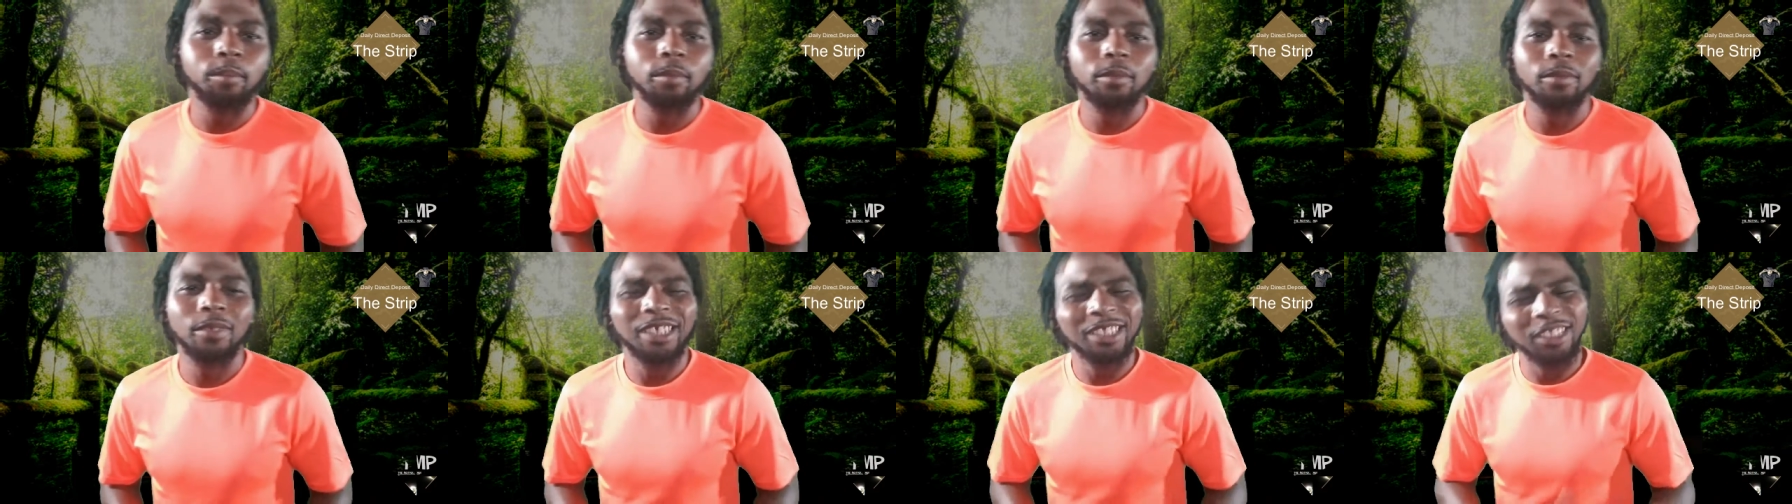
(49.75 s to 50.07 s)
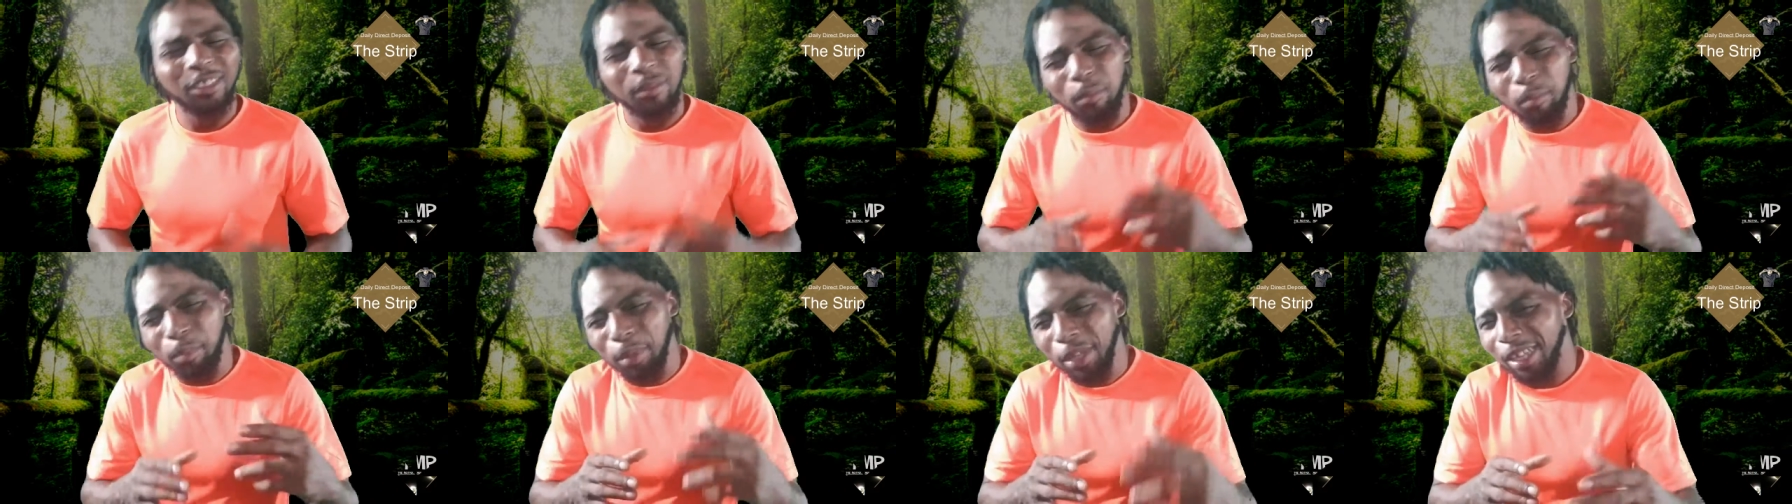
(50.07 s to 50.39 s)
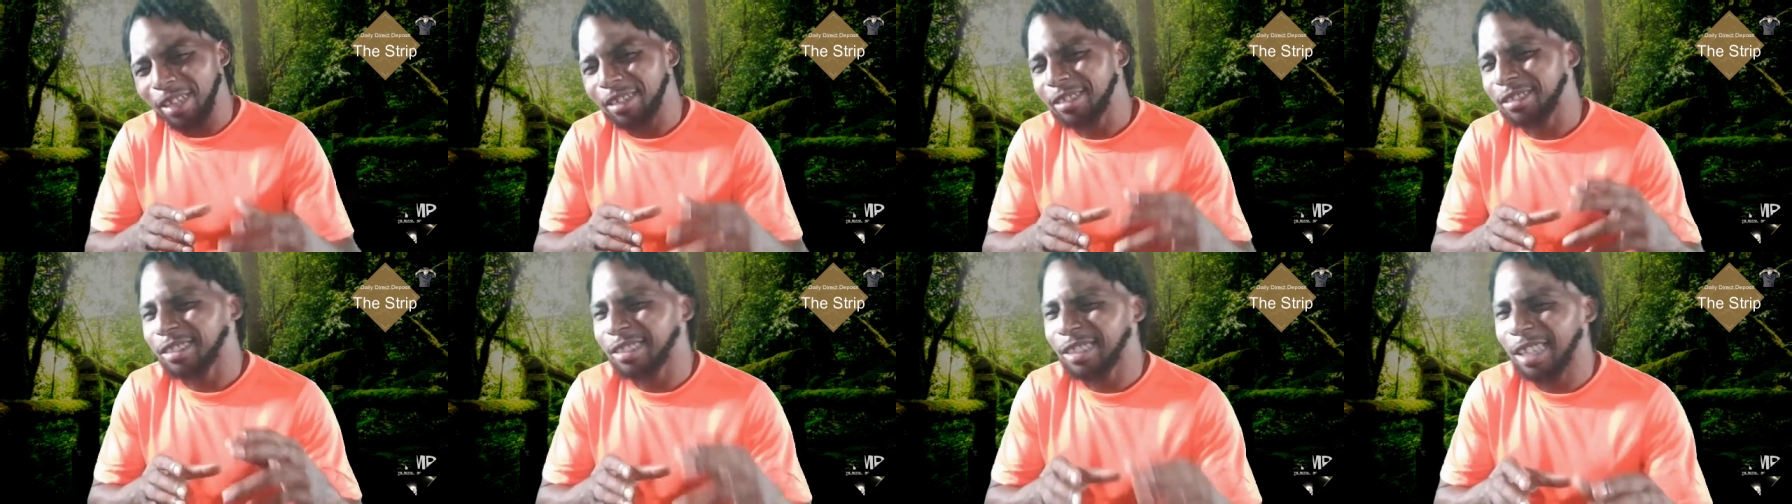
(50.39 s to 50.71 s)
That's the
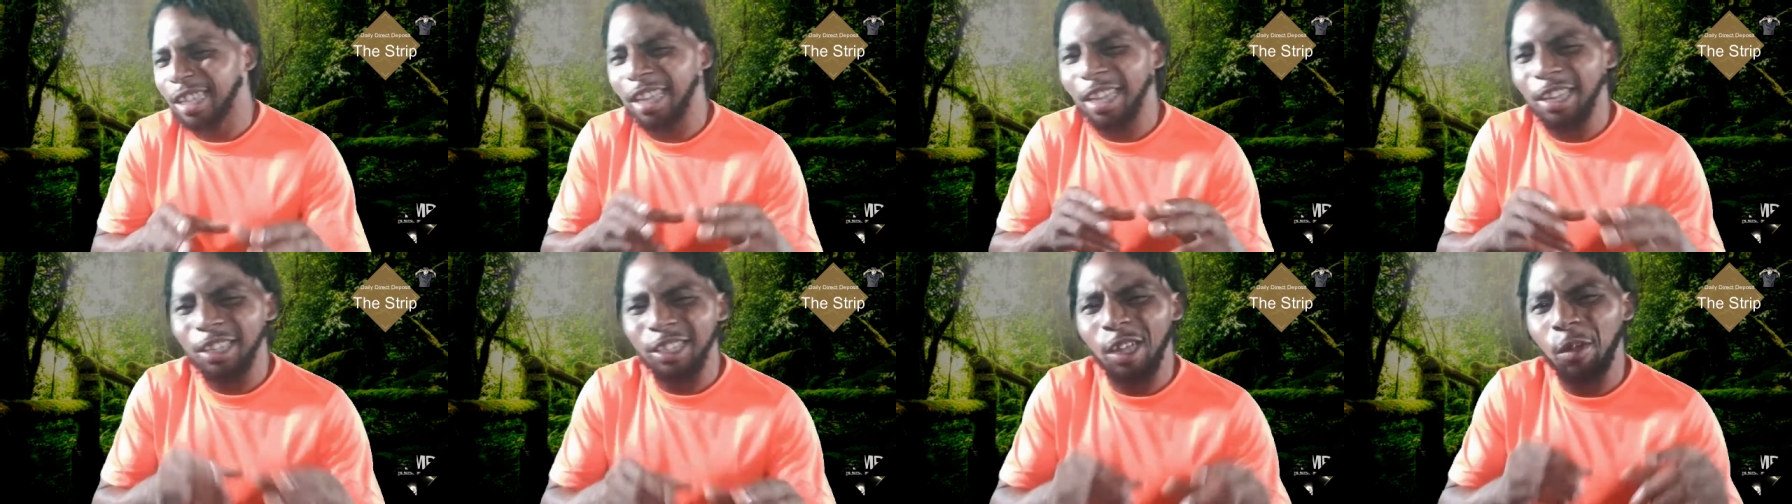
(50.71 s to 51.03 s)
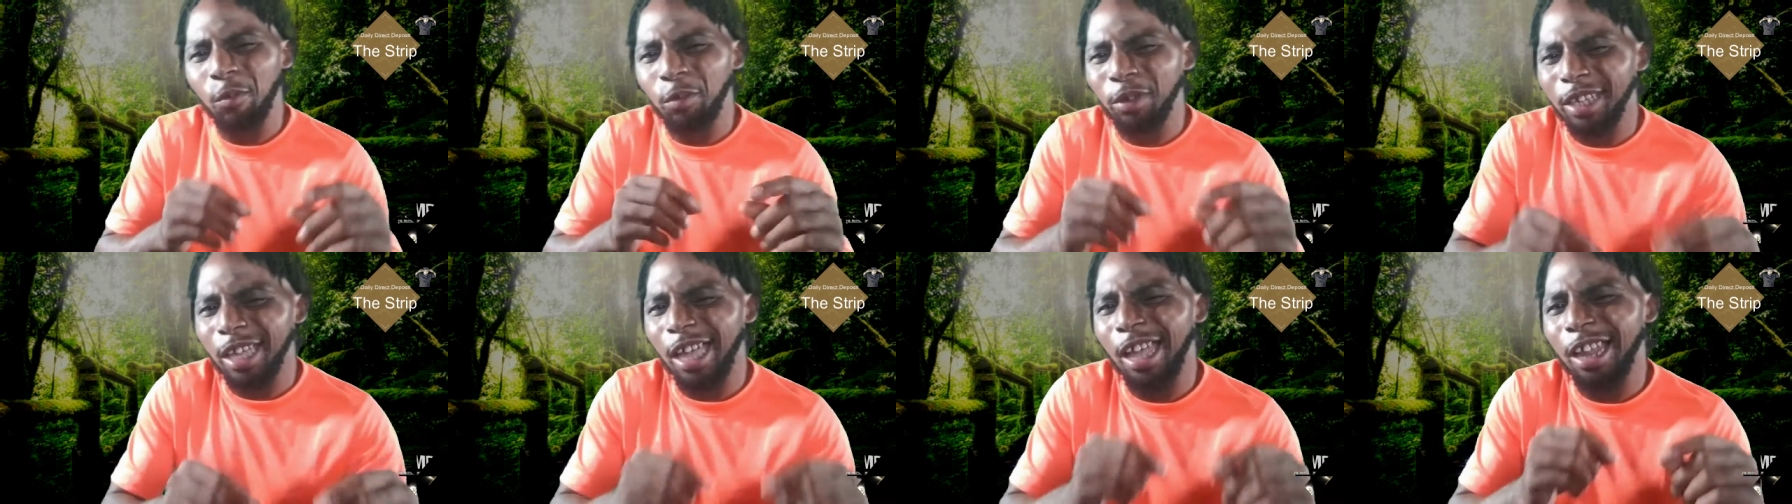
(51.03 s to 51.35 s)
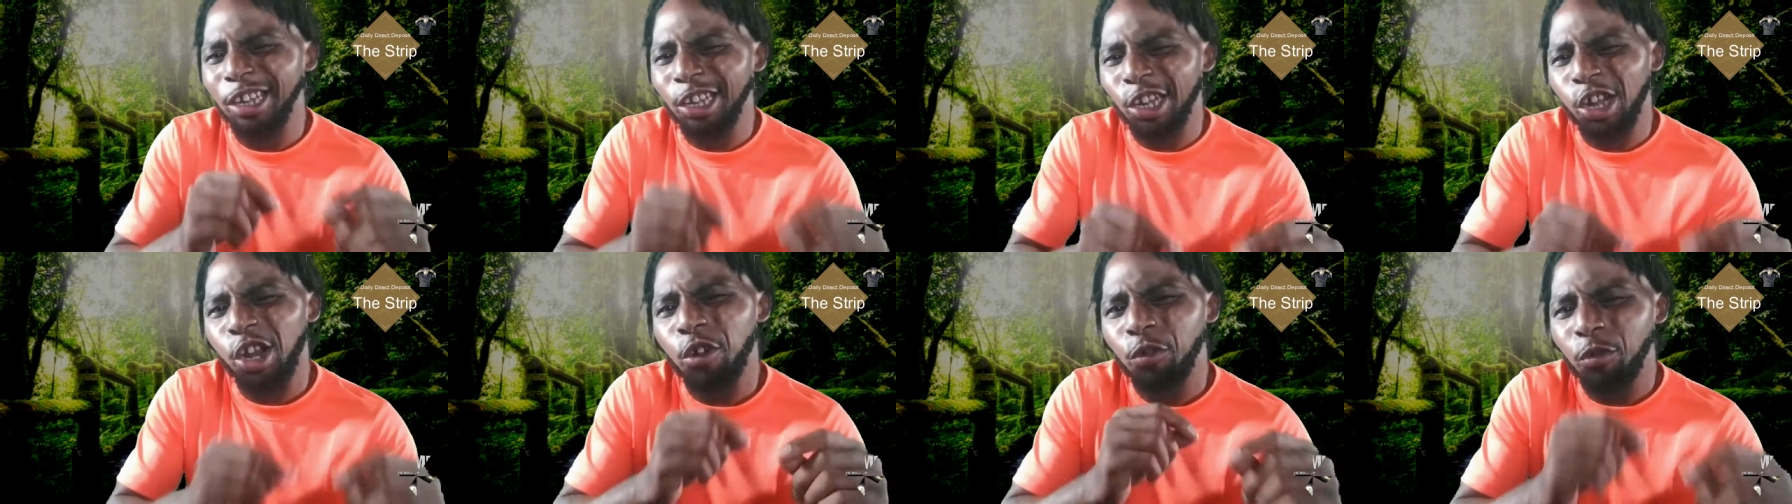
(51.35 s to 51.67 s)
biggest thing that we
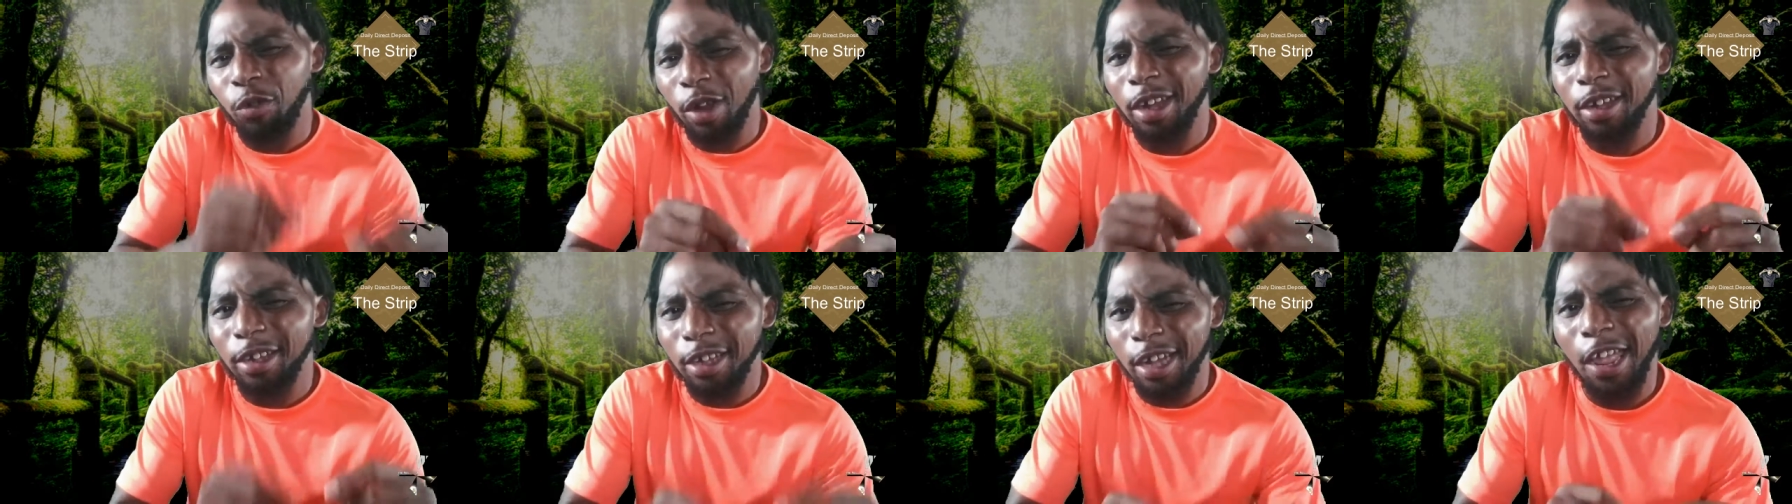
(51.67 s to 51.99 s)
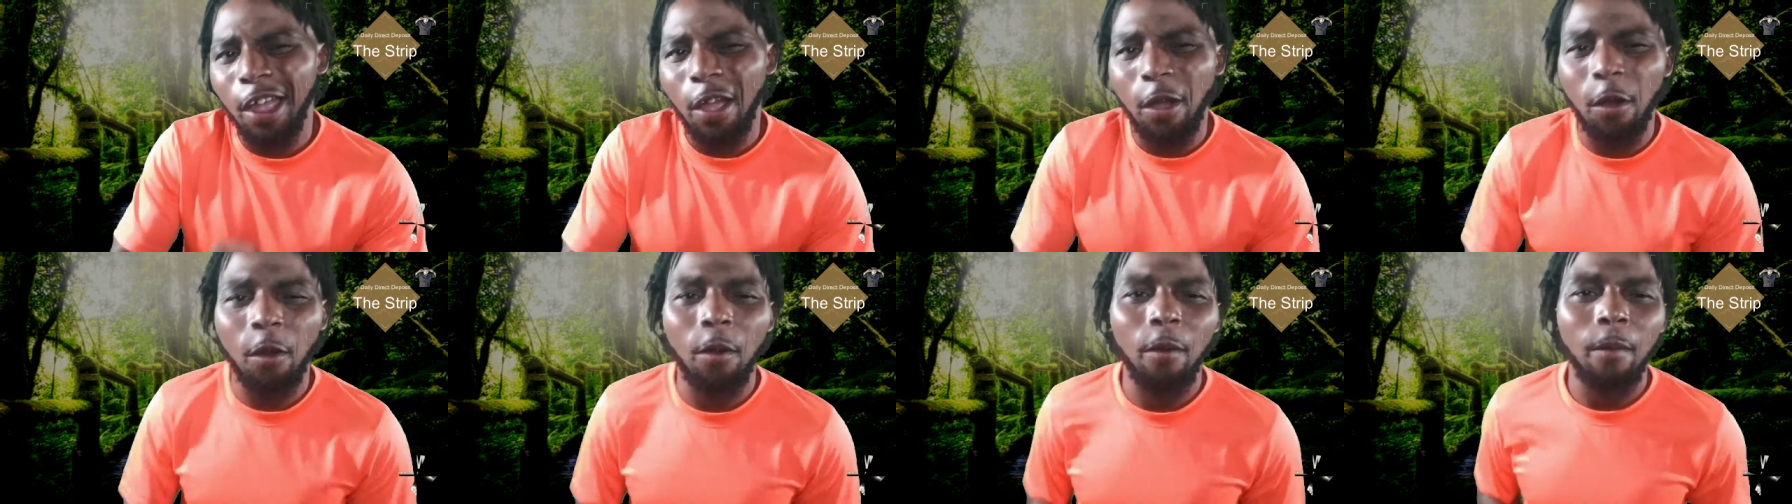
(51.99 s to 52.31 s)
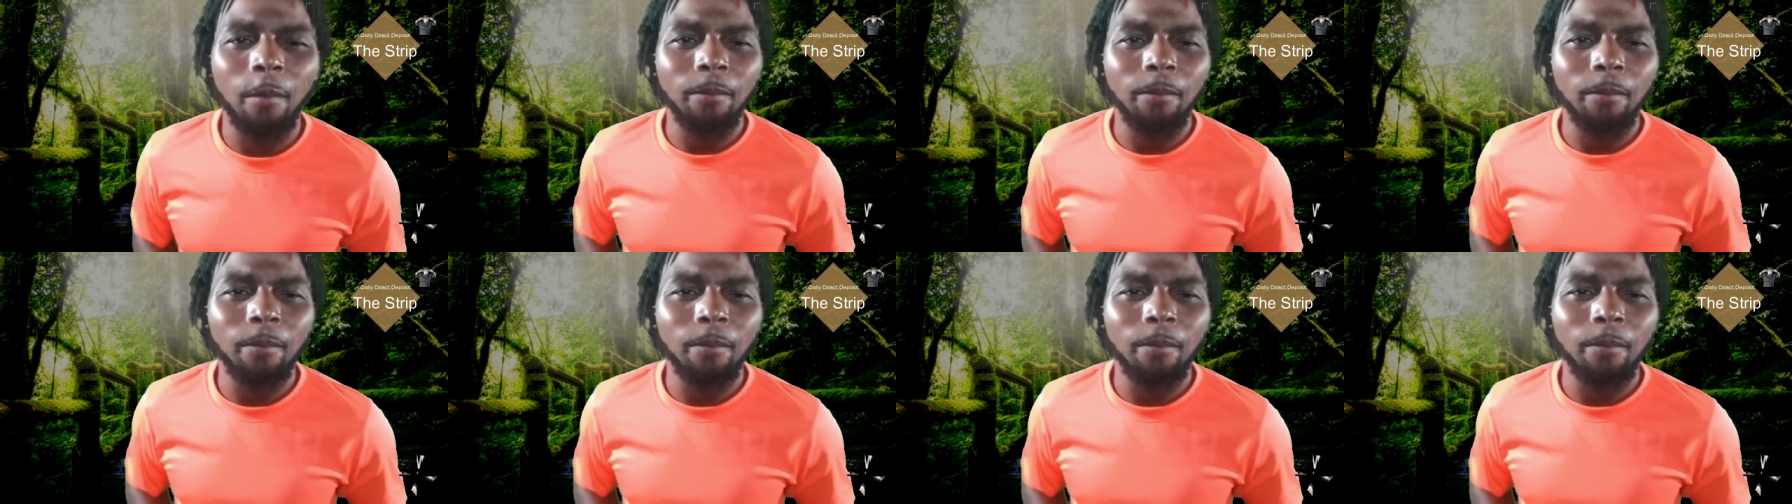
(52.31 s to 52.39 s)
gotta learn right now.